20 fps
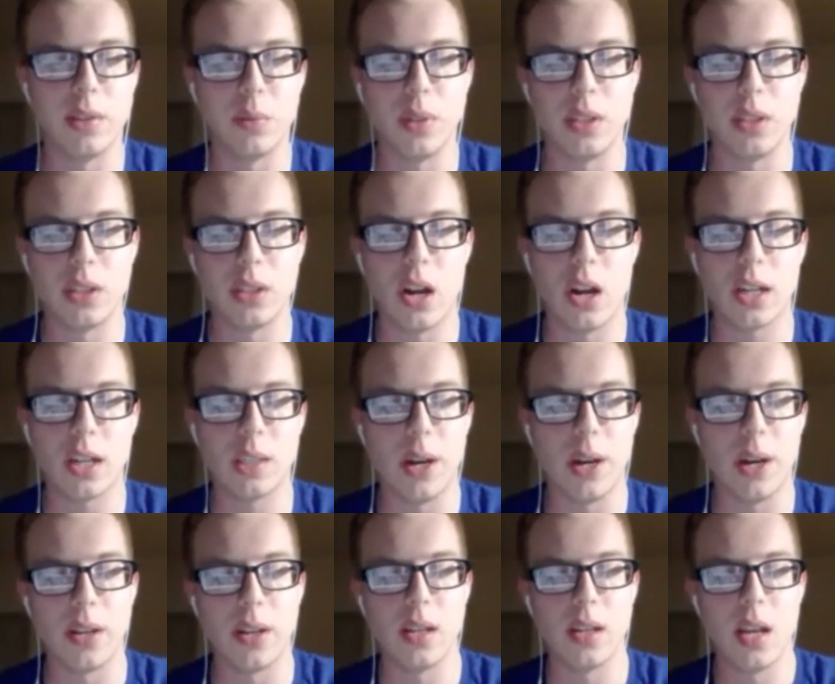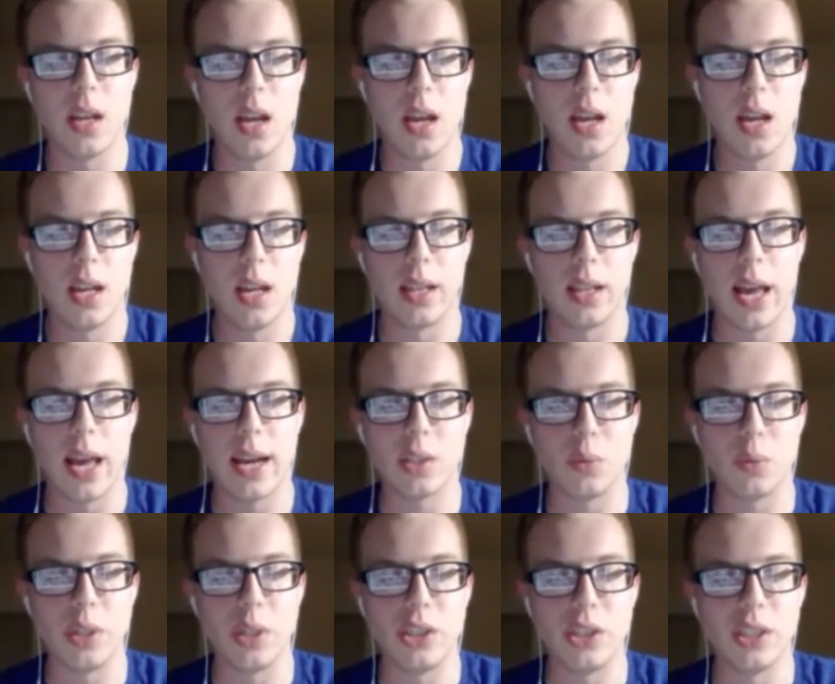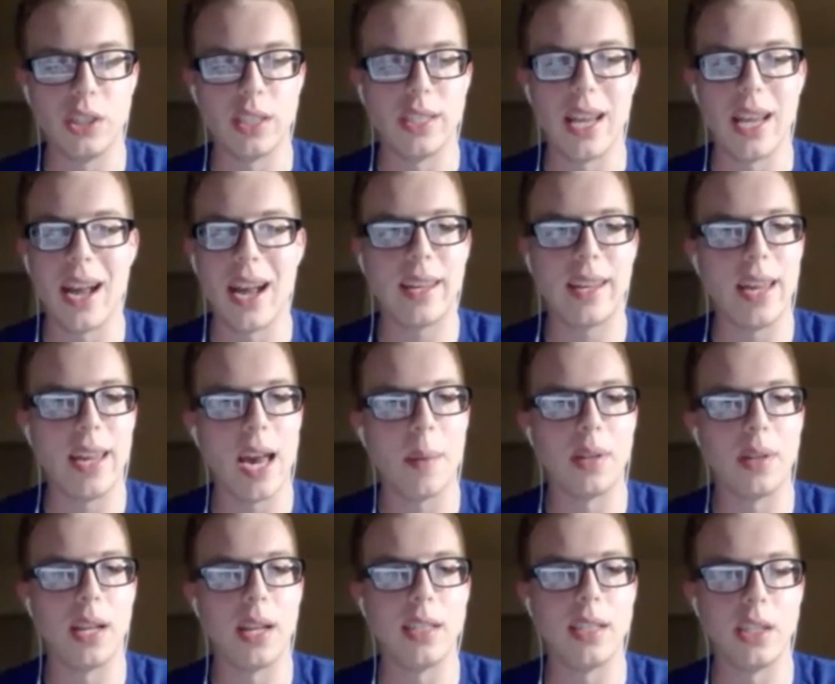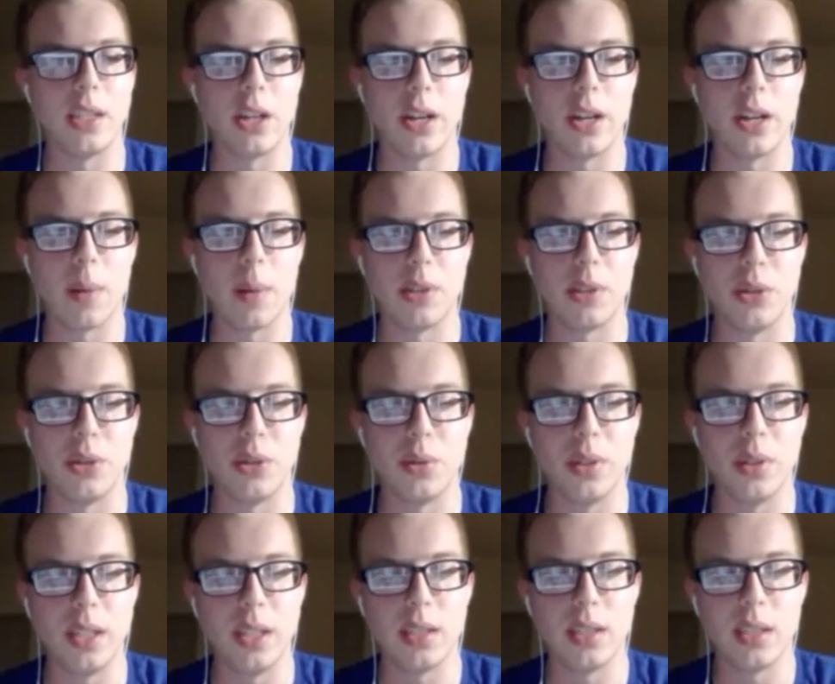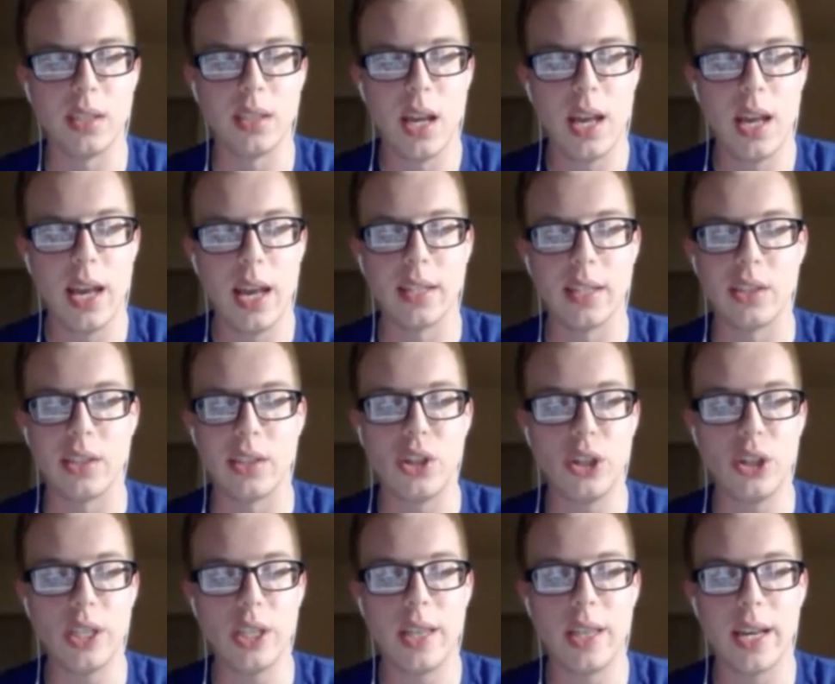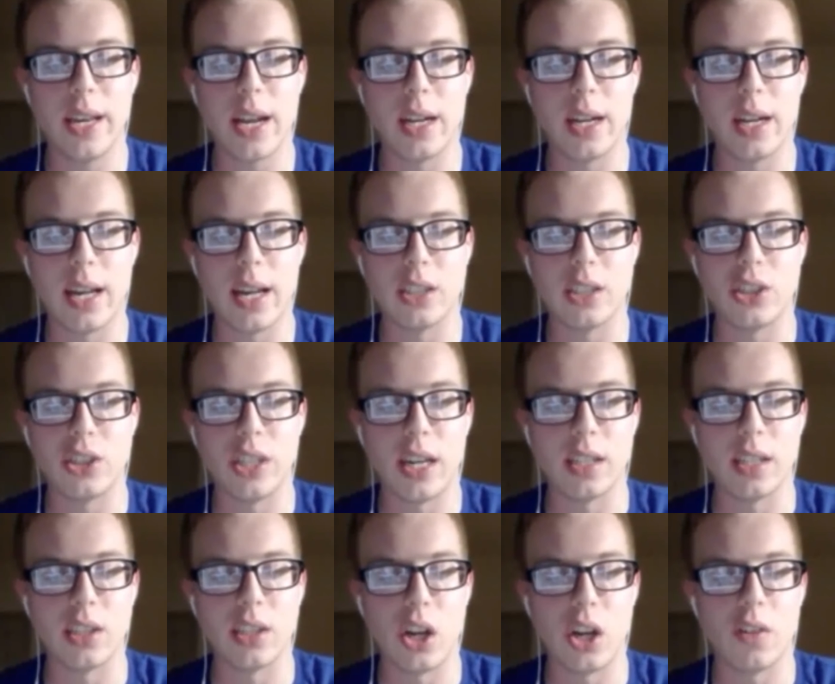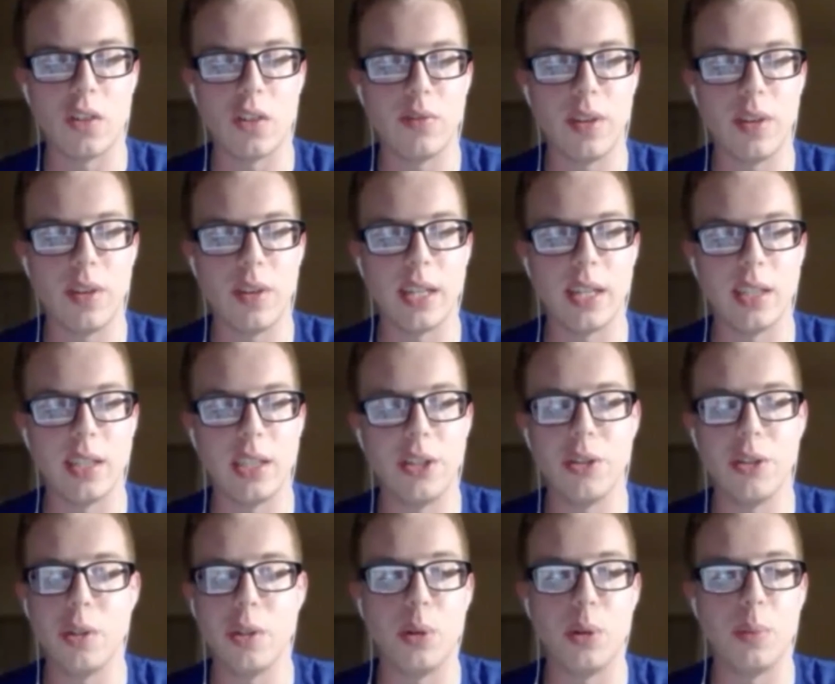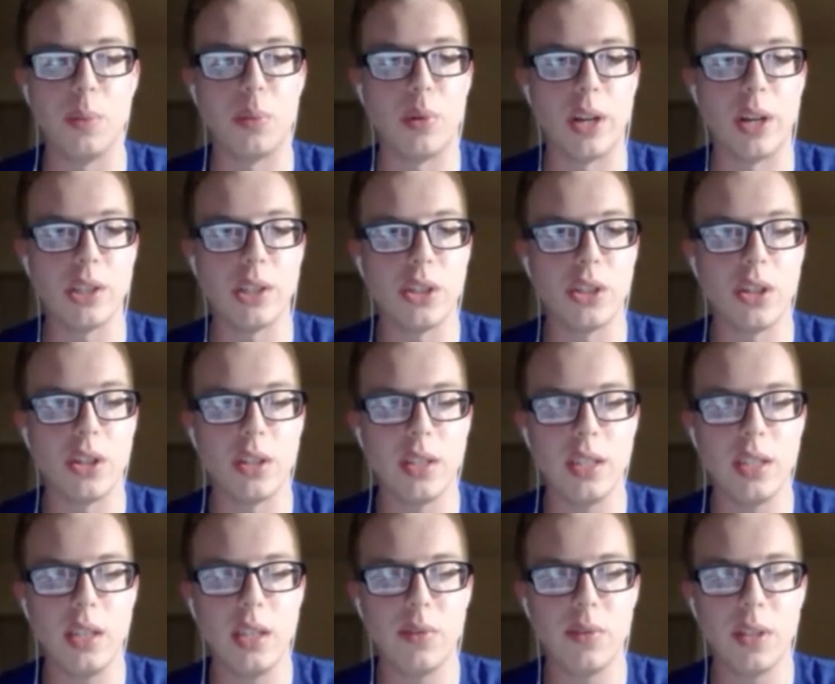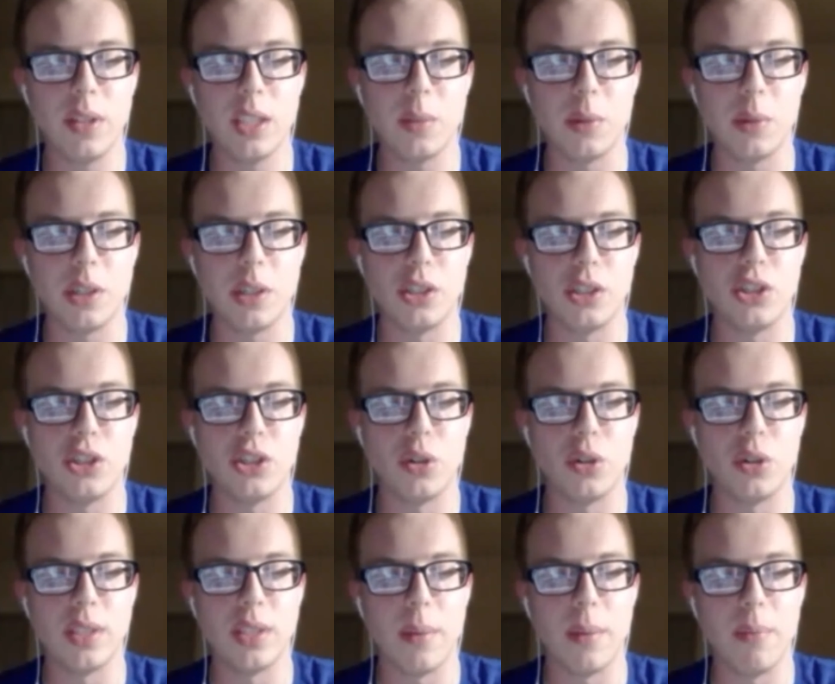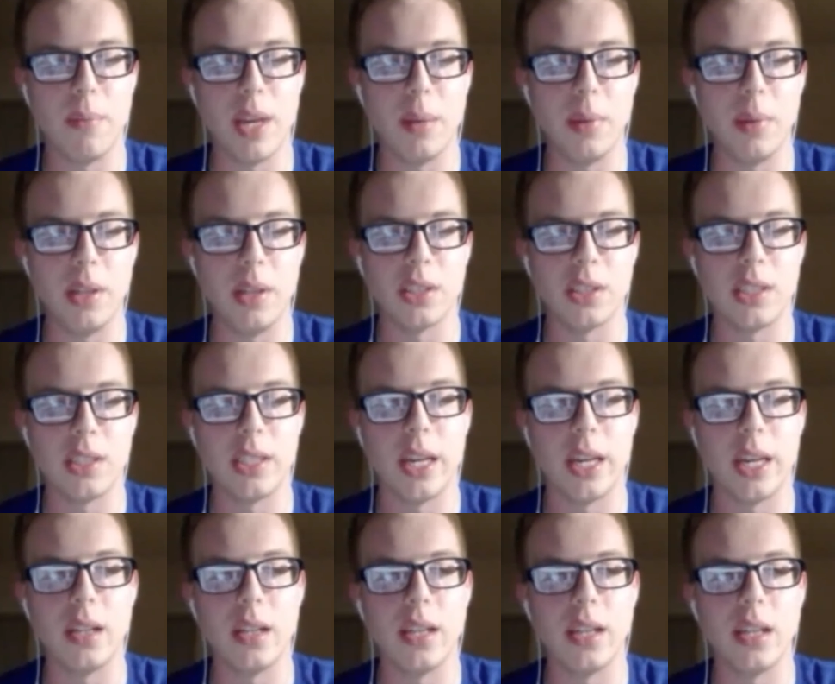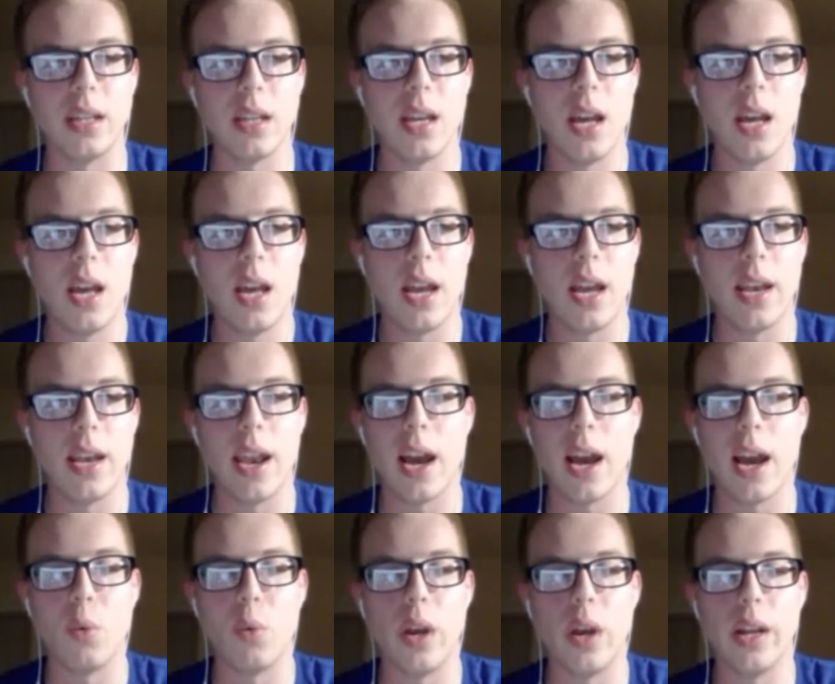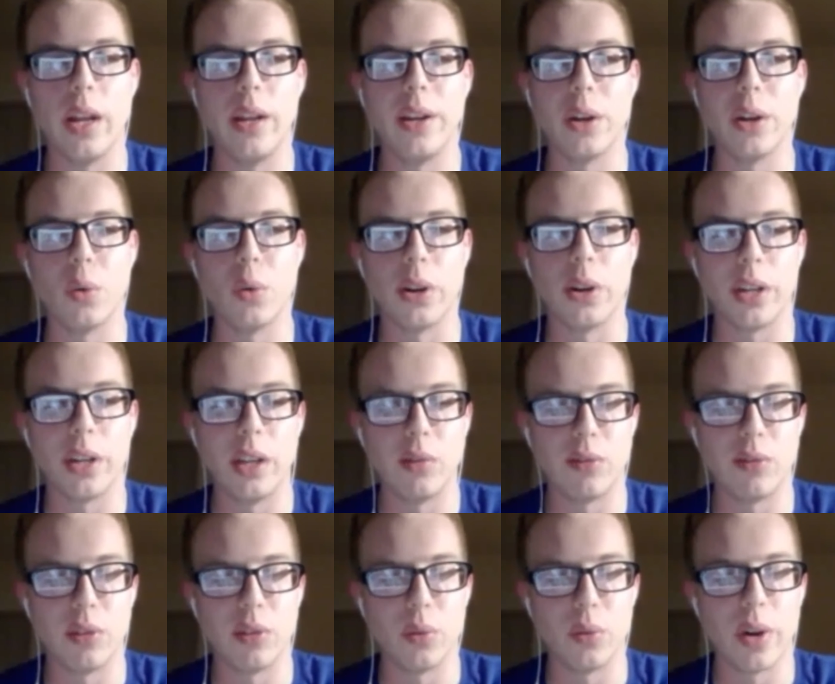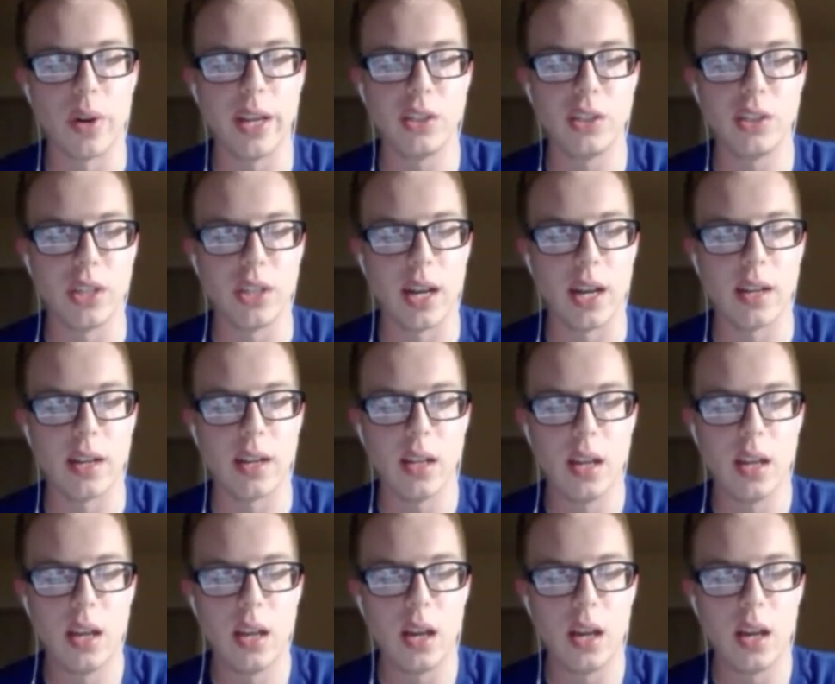And we talked about it last week, just not capitalizing on opportunities. And it's good that they got a lot of shots off and continue to put pressure on the defense, but it just shows that maybe they're settling and not waiting or working for the right shot.